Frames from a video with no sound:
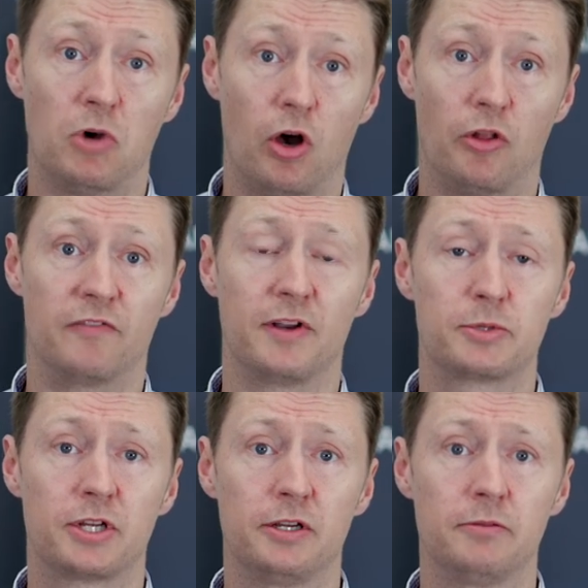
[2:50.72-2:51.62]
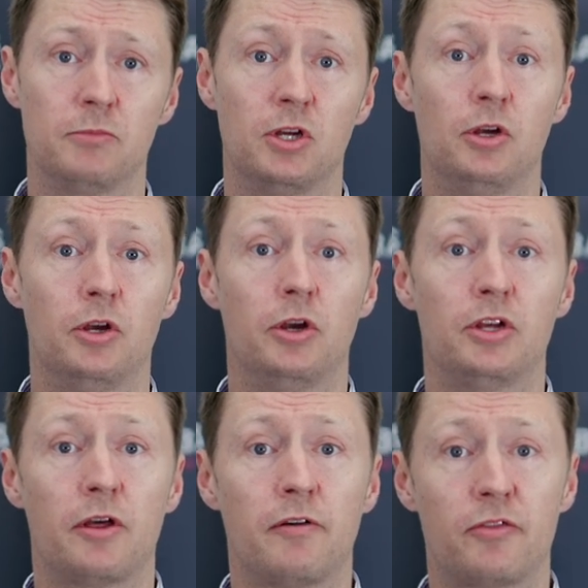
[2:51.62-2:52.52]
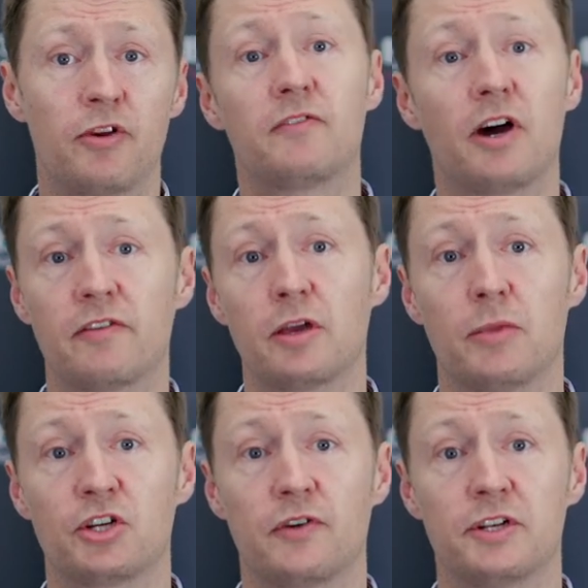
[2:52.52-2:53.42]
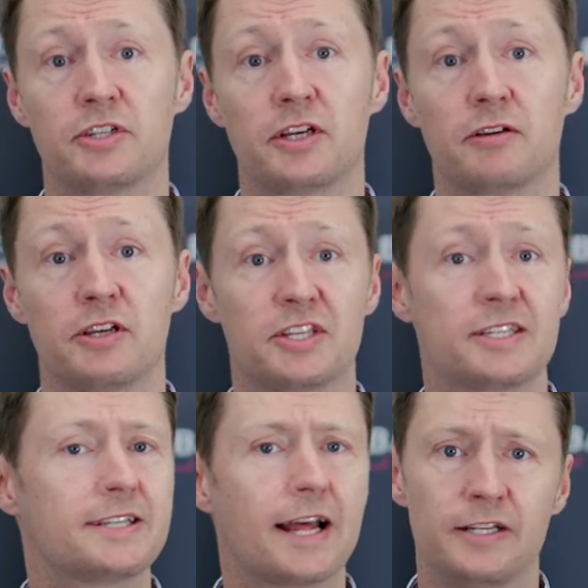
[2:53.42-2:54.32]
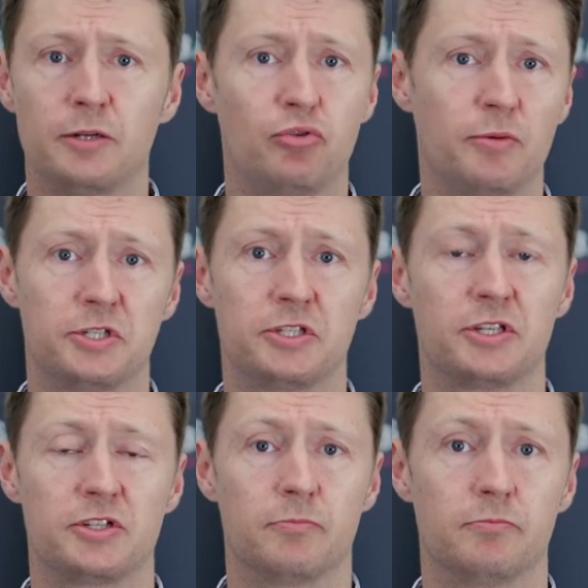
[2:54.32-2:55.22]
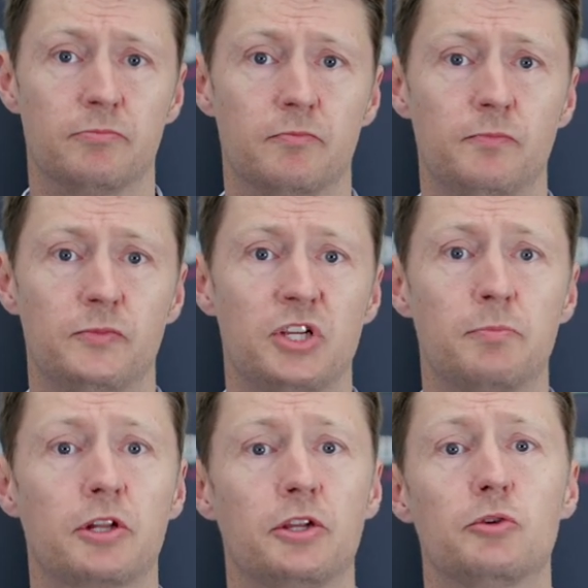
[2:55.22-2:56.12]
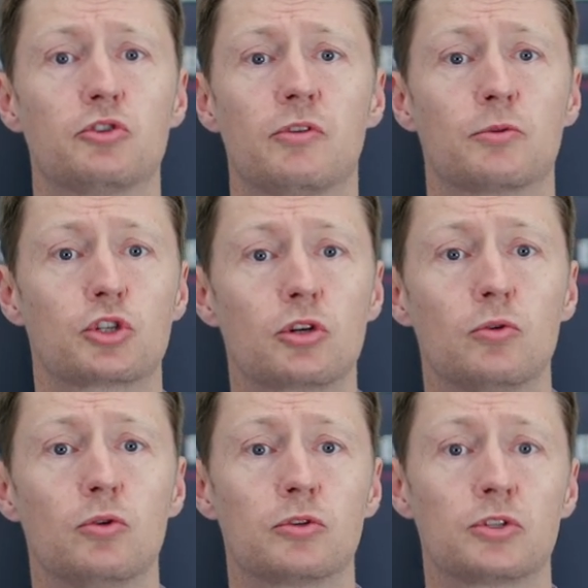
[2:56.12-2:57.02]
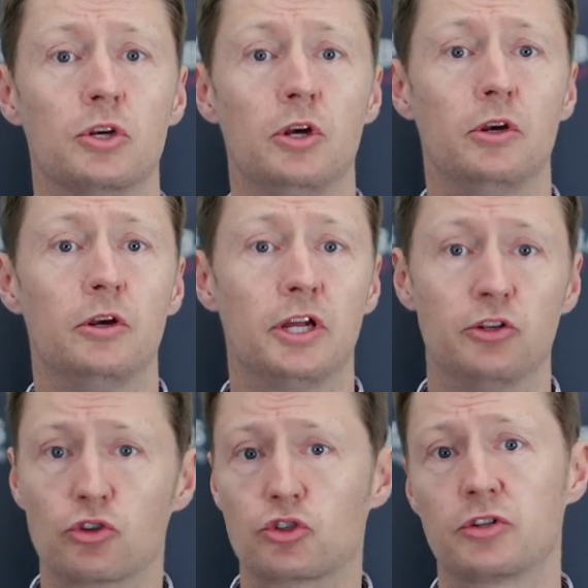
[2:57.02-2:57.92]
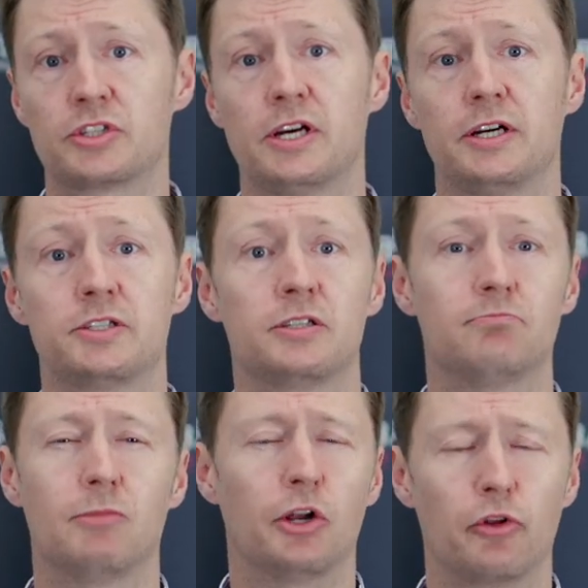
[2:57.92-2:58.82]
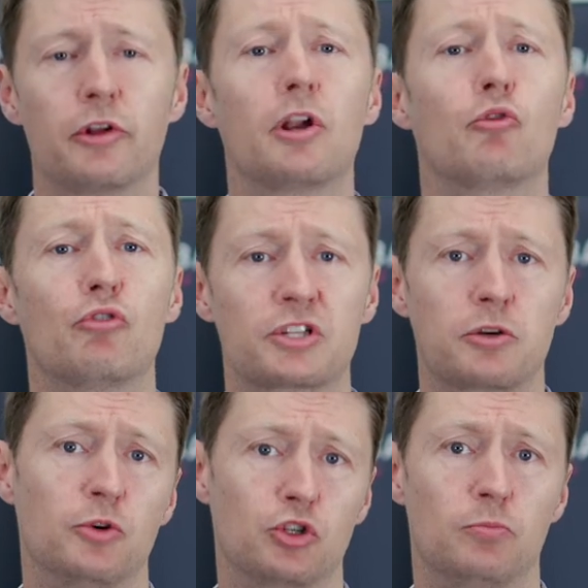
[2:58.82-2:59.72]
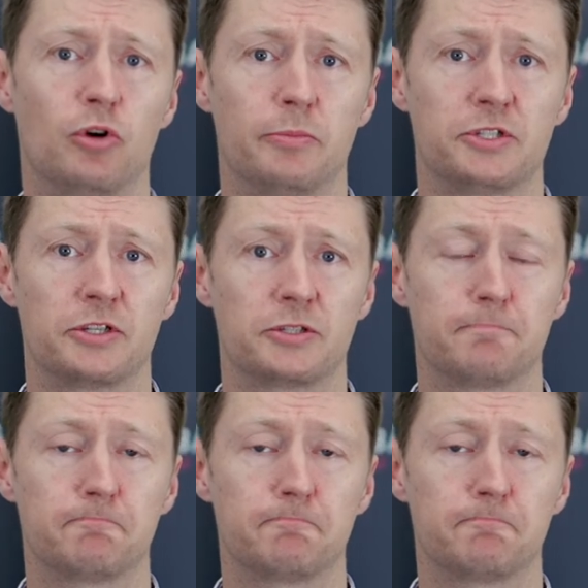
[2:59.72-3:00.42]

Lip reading: On the flip side, 358 mesh fencing is a standard perimeter system, typically used around schools, industrial sites and other low-risk commercial properties.